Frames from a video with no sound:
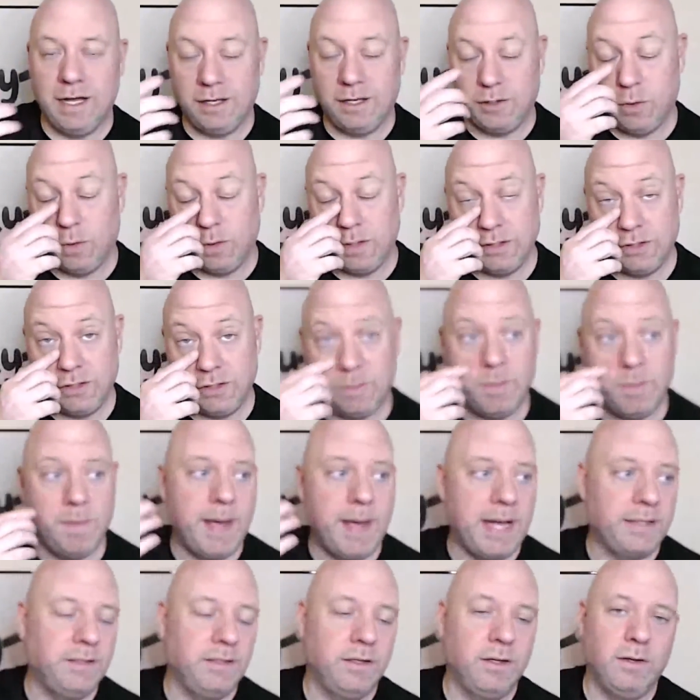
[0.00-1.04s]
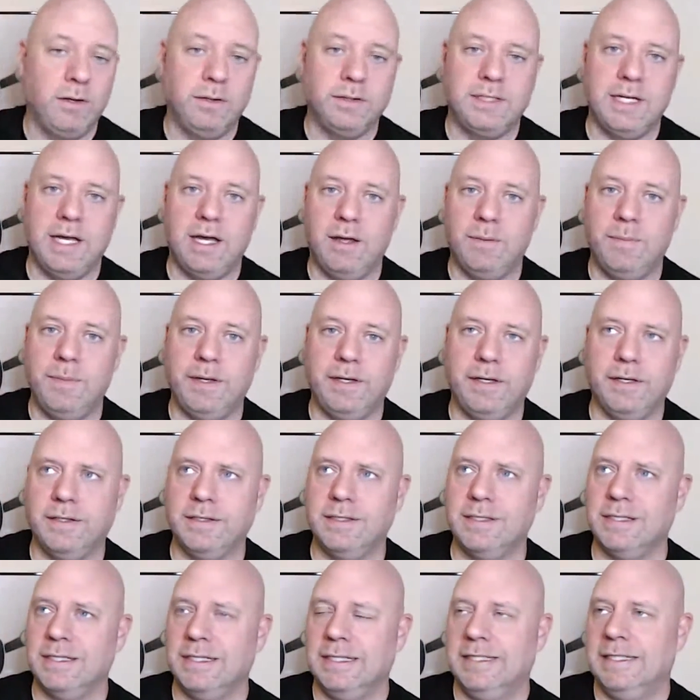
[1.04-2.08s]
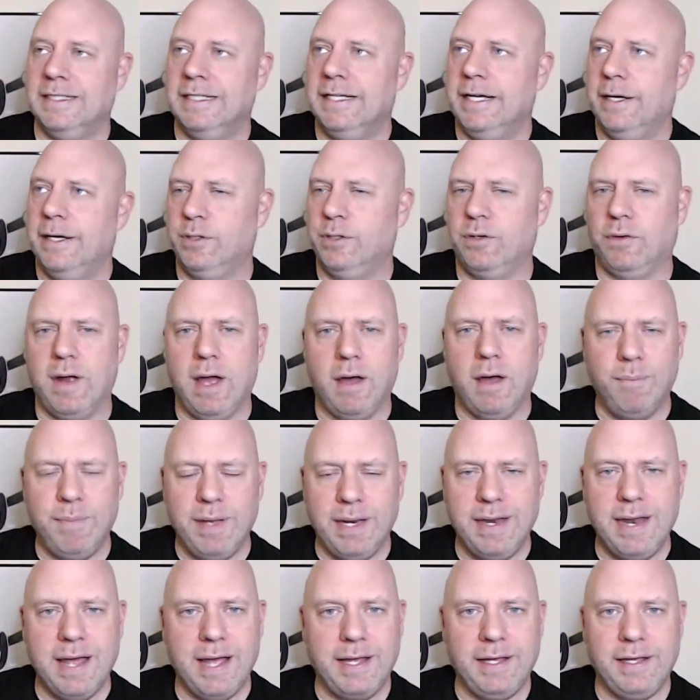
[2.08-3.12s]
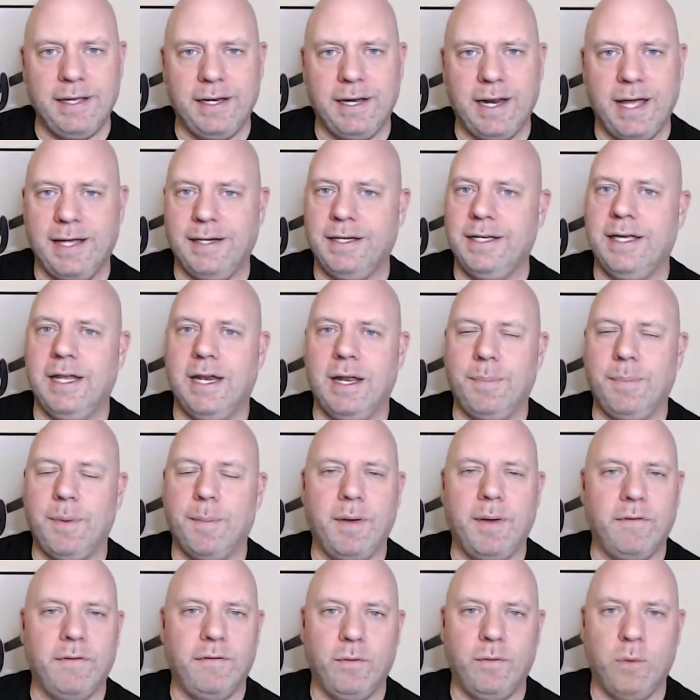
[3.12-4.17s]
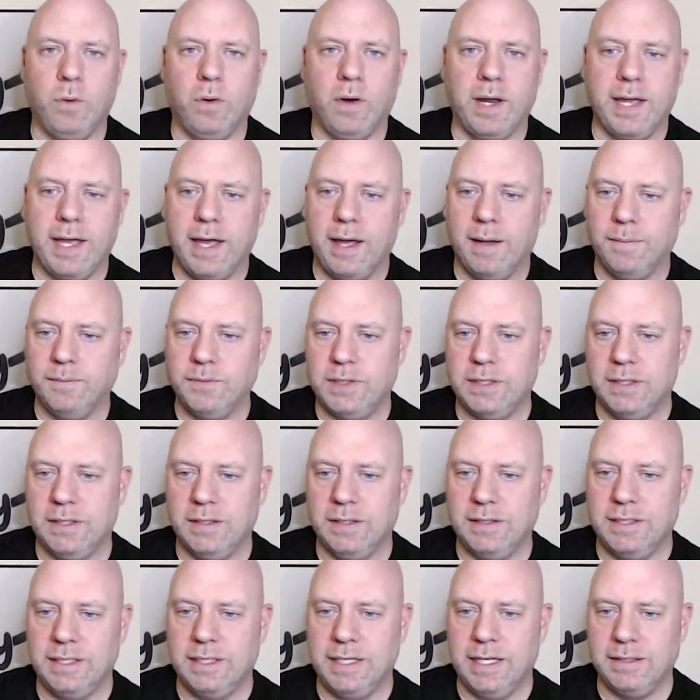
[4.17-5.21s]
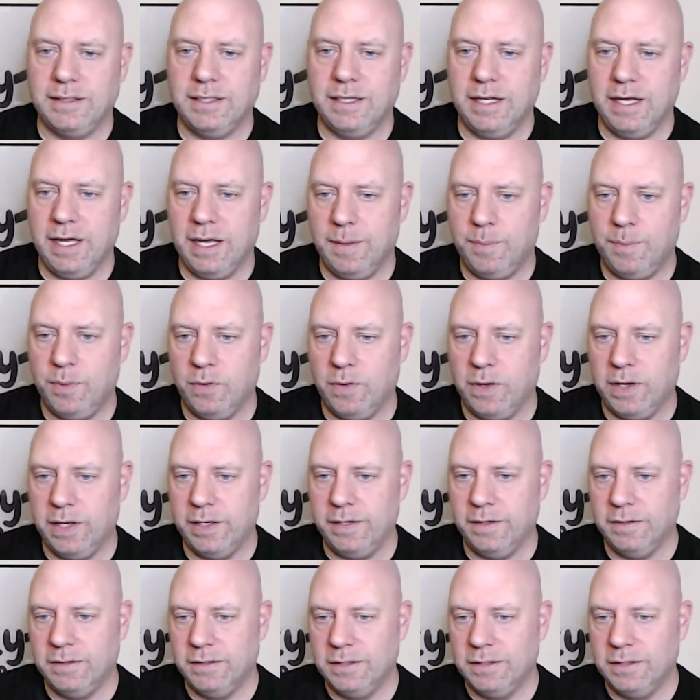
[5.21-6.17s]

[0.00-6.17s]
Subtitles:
Corey took me back to the hotel because it was around midnight, and I had to get up about 4 a.m. to get to the airport.